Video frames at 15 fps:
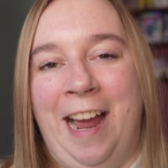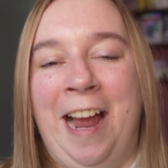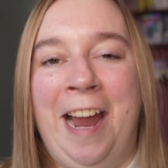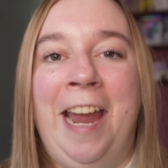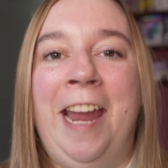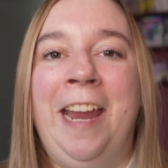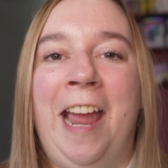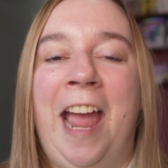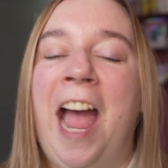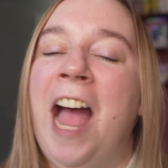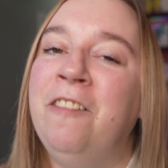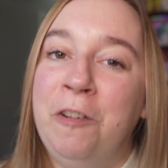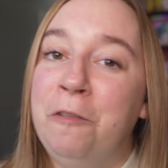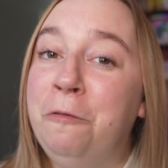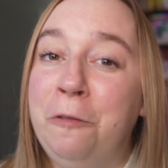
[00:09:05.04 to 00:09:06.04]
I
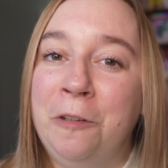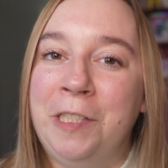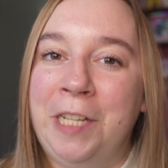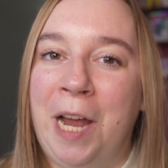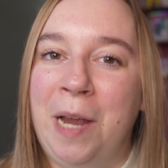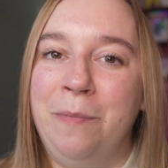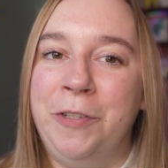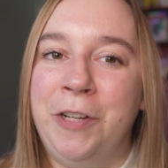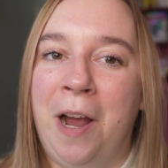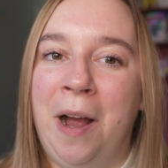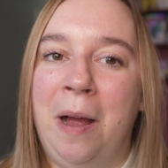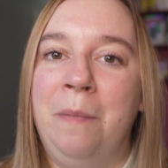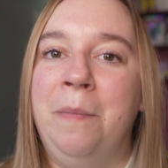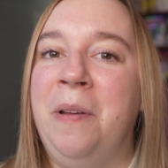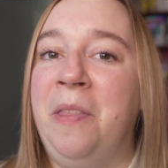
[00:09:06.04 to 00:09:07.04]
have a full-time
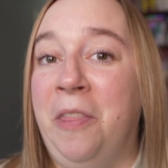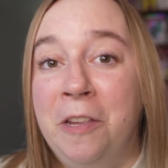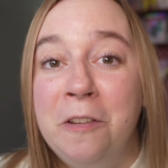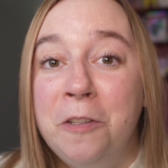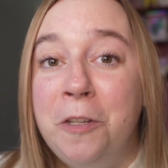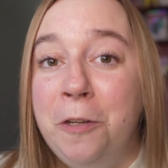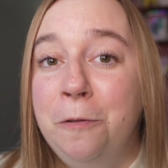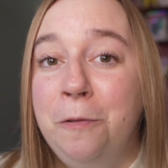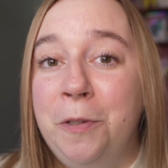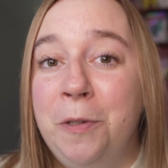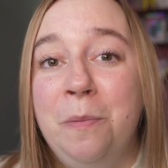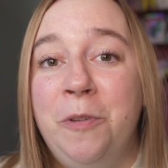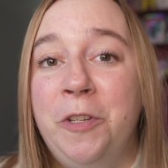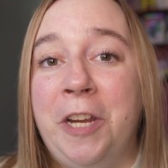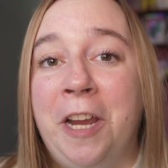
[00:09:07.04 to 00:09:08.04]
job, this
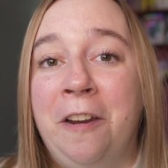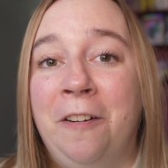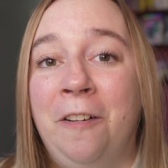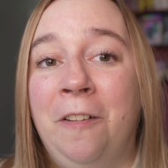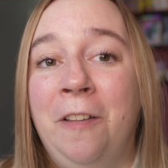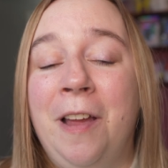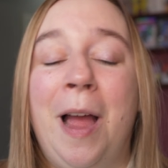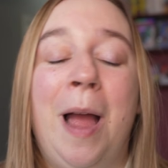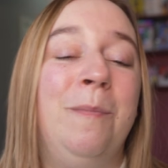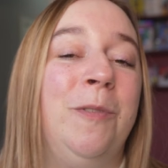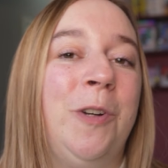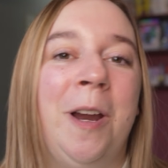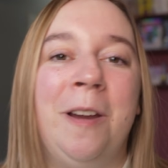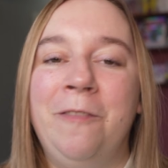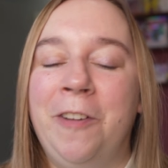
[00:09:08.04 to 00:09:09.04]
YouTube channel. I'm
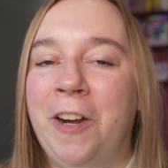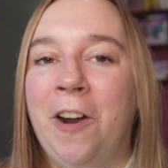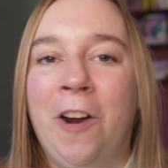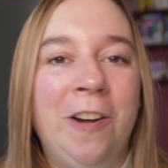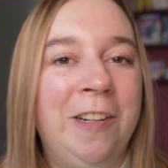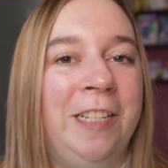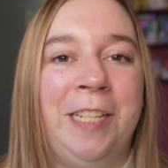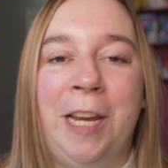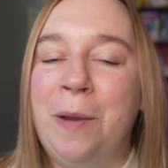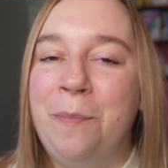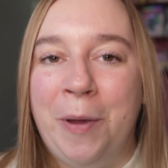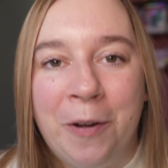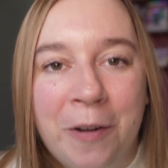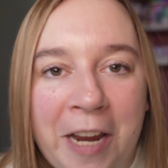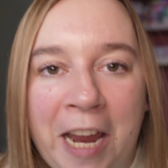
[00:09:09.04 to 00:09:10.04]
trying very hard to take
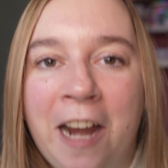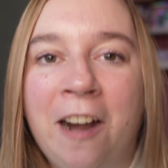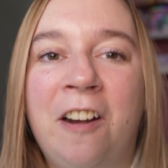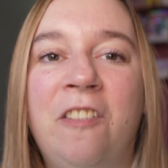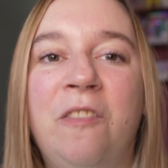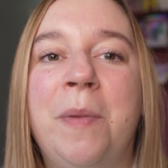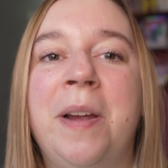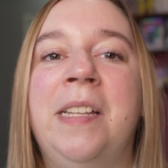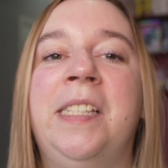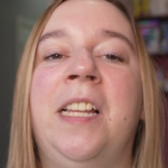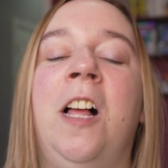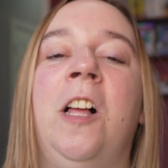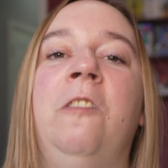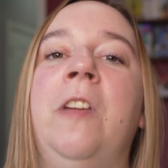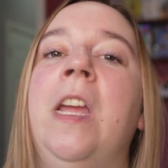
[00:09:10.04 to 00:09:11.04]
better care of
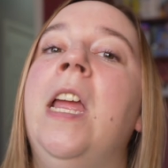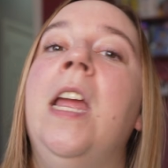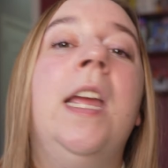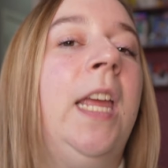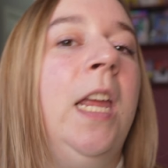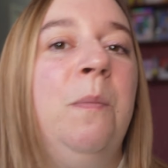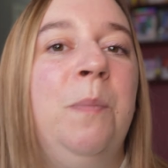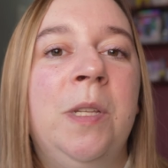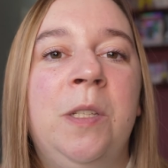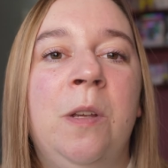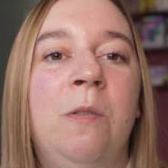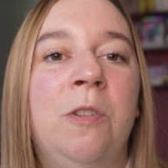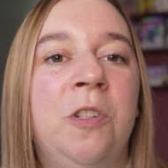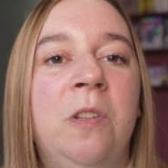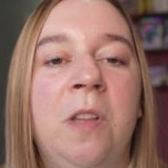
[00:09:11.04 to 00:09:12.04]
myself, keep a
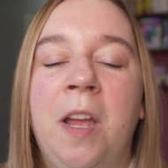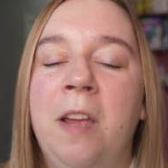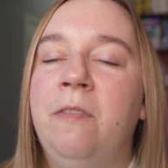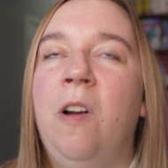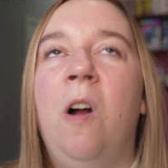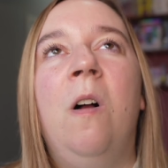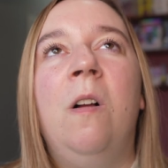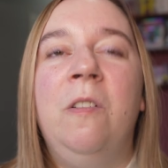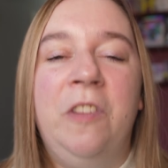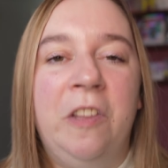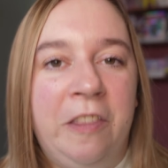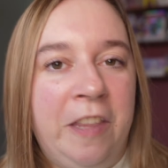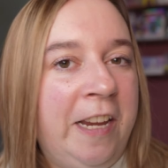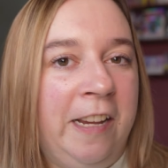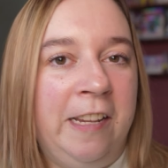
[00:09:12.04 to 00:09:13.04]
social life, all of the
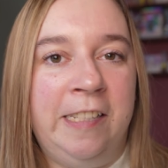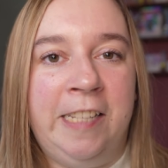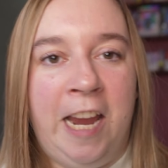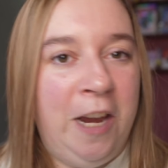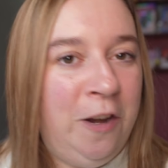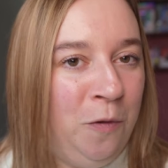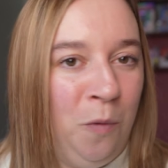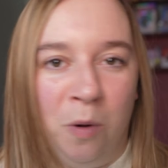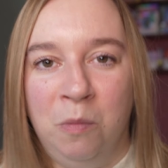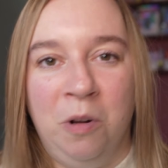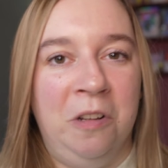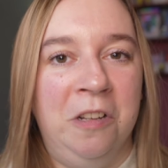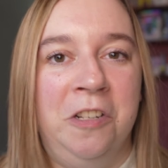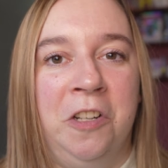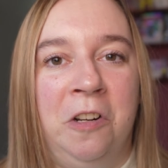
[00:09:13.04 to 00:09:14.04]
things a
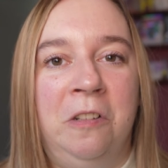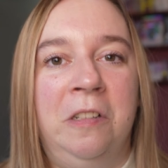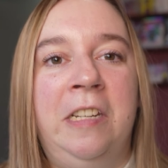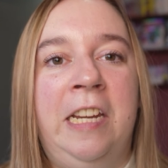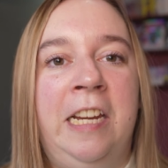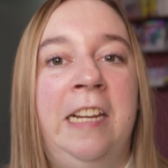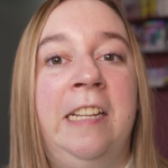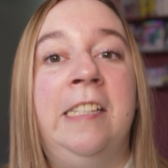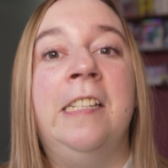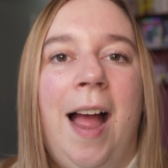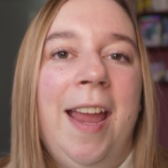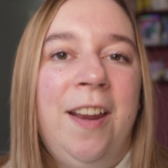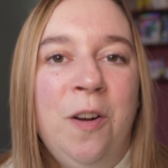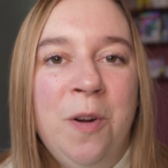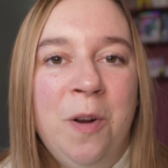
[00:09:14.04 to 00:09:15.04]
normal adult needs.
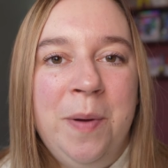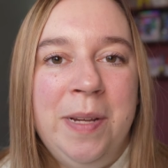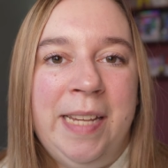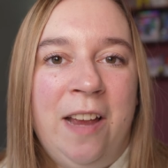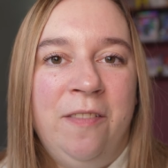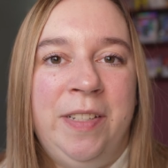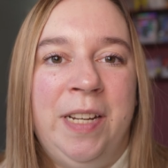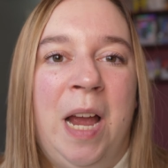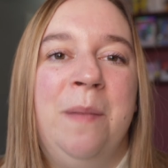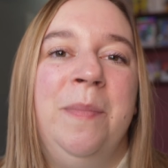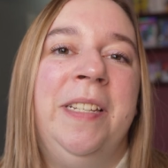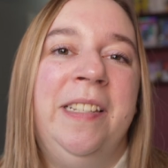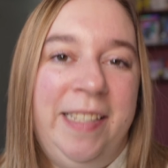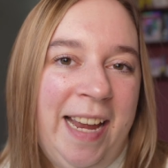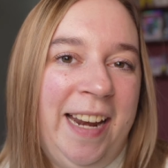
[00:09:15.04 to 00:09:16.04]
I don't always have time
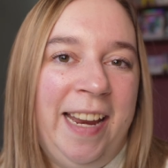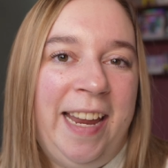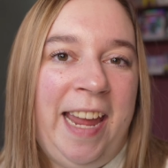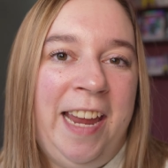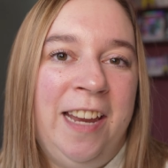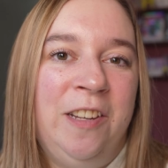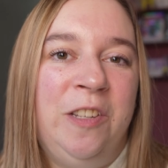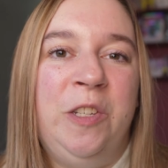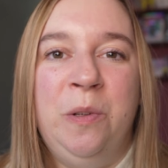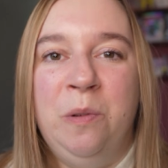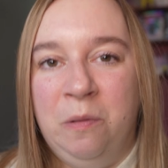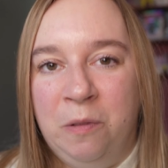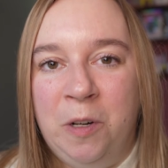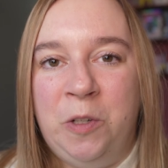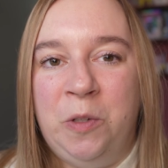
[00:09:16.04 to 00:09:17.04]
to dedicate to
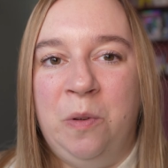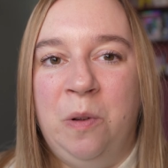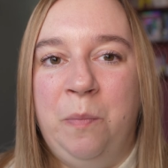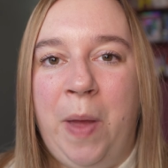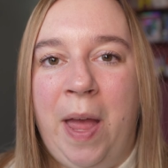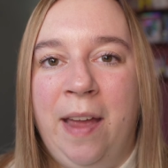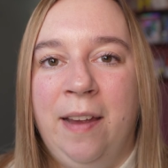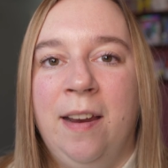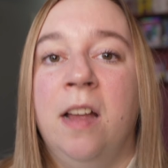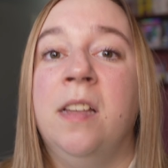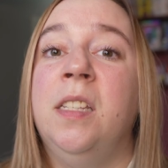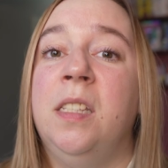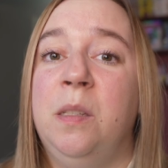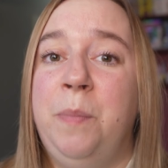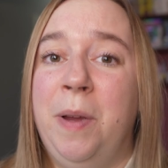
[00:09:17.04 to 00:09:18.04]
a virtual pet,
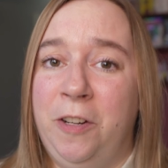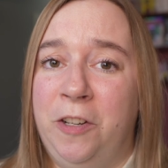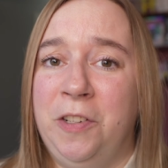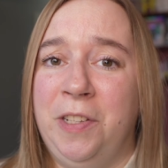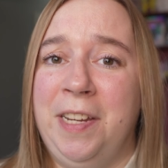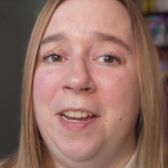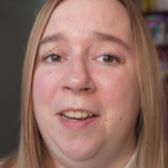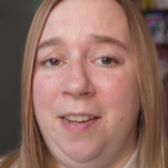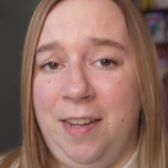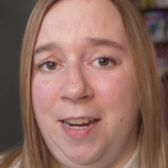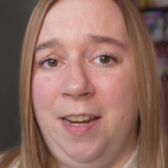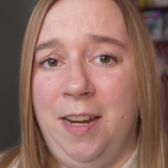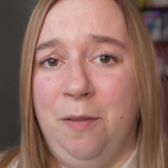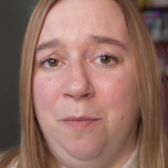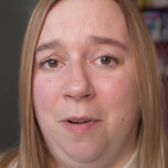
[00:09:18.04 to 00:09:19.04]
especially a
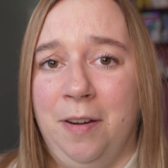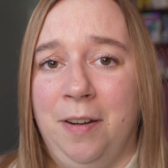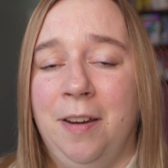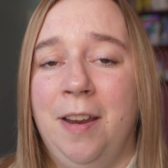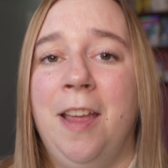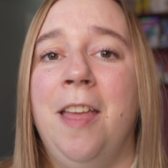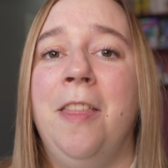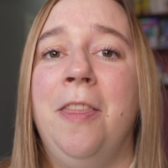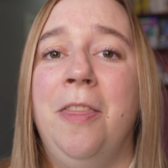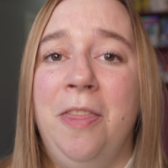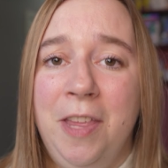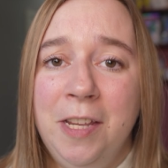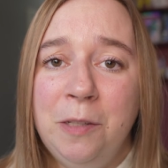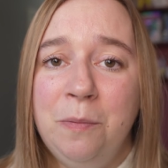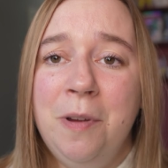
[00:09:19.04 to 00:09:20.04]
needy one.
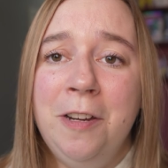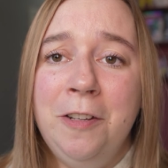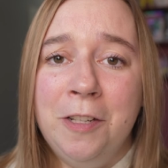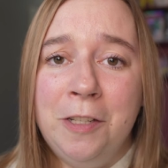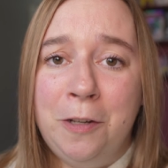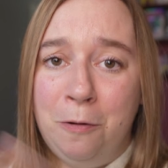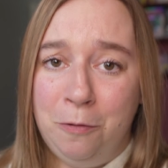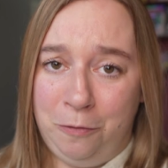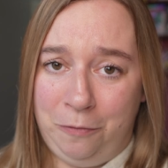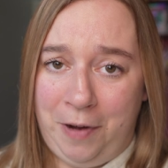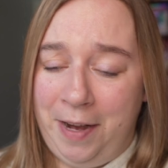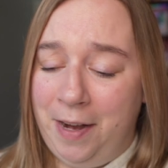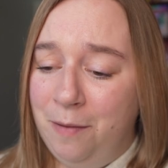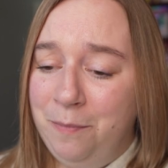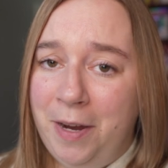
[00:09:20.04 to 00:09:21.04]
This one just goes
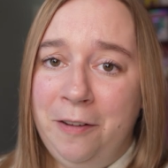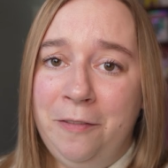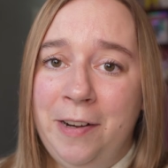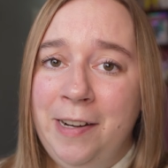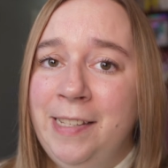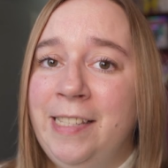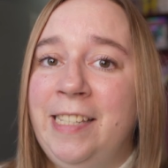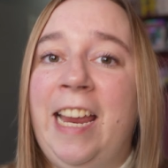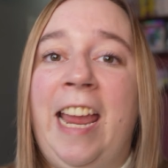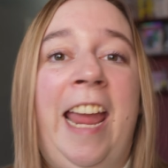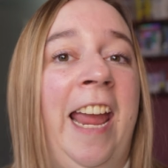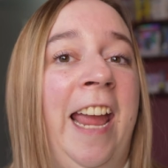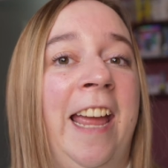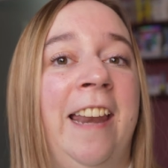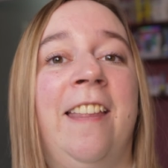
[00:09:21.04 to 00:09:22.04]
right on my wrist
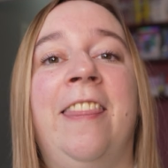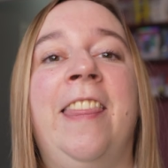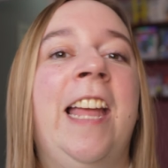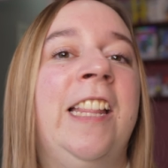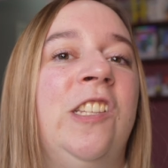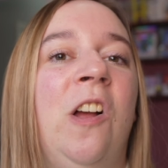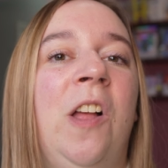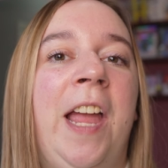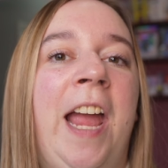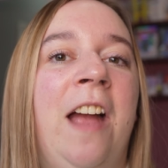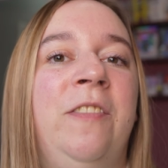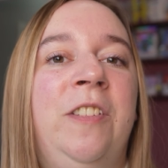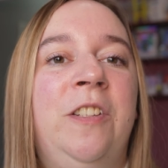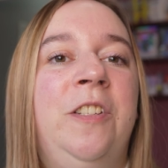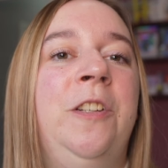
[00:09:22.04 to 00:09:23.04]
and that's all I
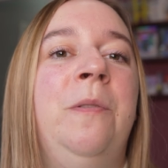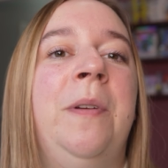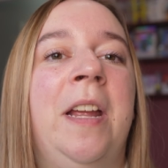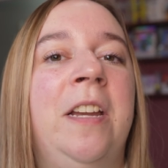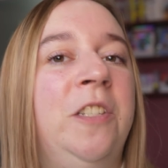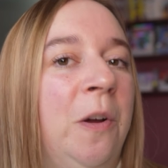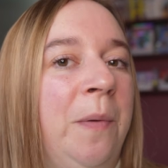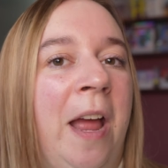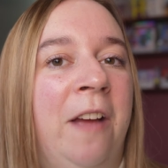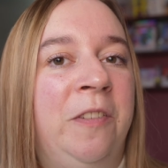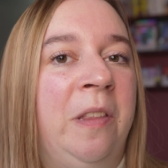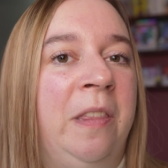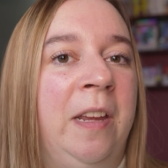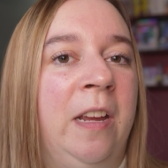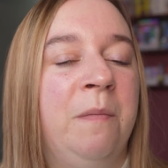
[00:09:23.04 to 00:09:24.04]
have to do, and I don't have
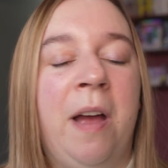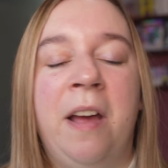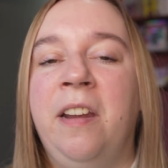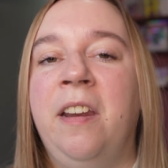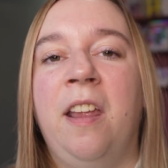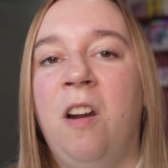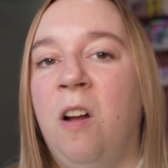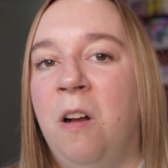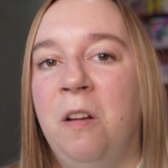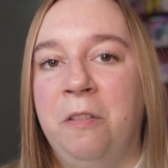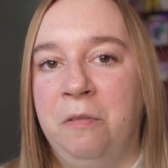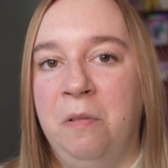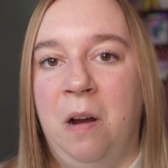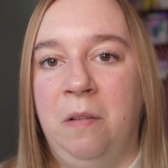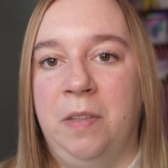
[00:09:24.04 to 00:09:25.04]
to think about it at all
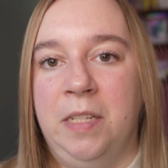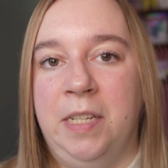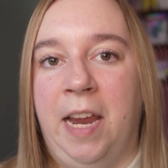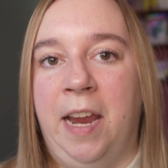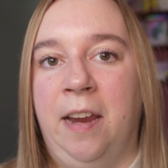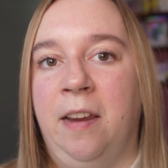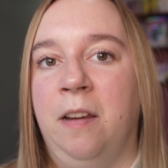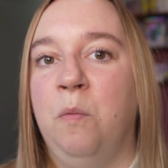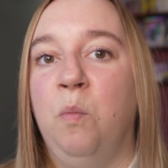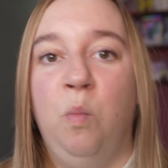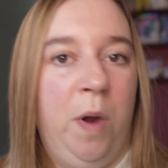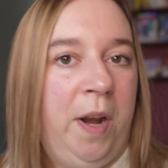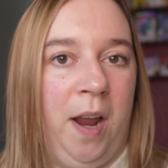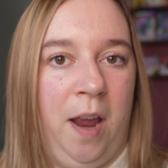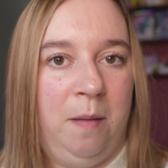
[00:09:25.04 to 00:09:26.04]
throughout the day
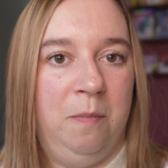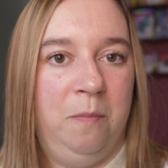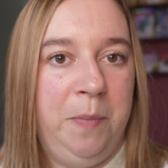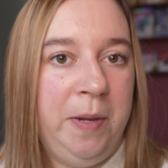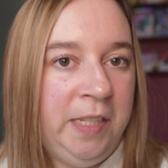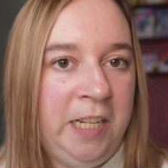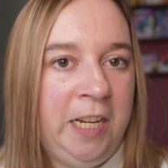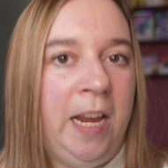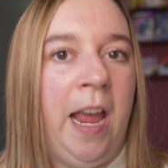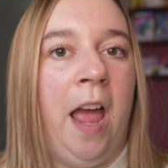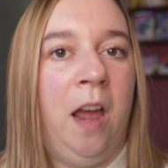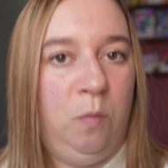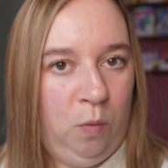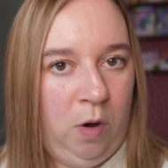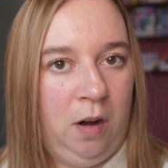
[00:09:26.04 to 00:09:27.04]
when I am busy
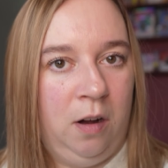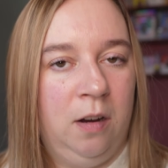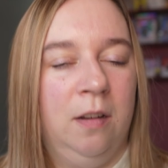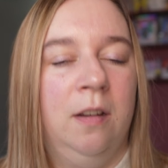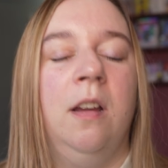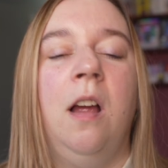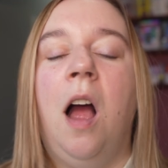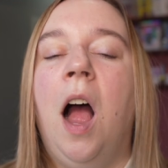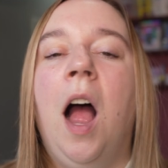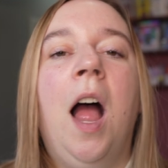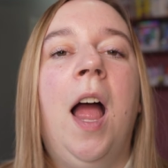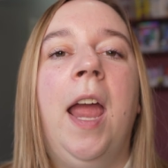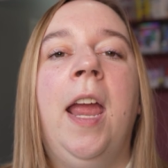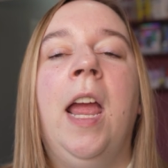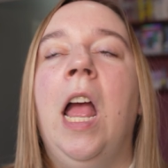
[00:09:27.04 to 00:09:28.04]
at work.
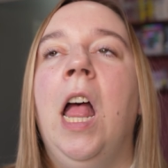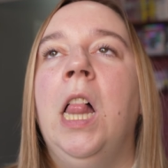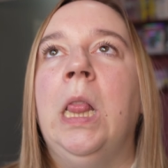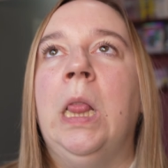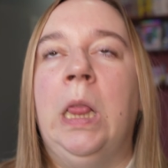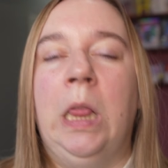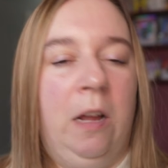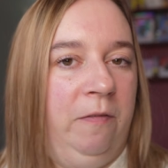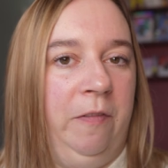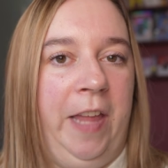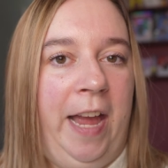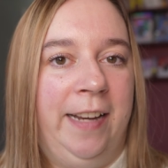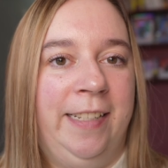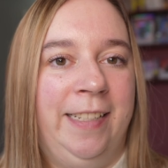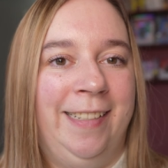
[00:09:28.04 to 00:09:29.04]
I love
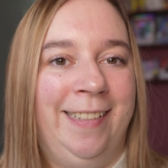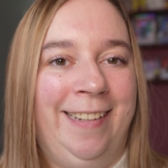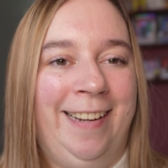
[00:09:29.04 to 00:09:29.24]
that.